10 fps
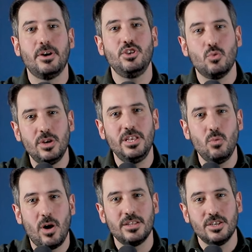But you really
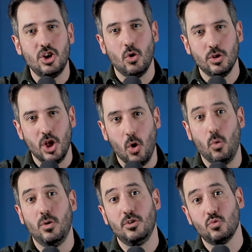want to go
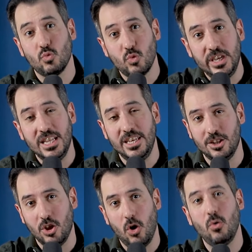low, really
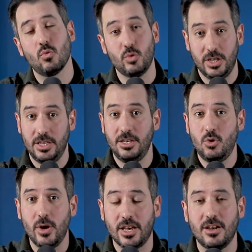low, really
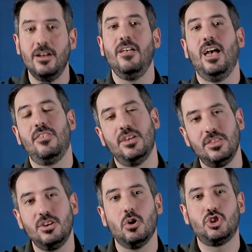quick and then
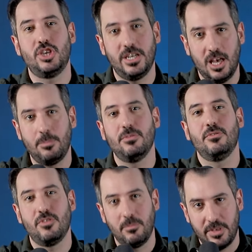negotiate up
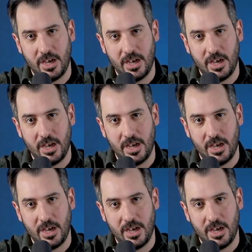from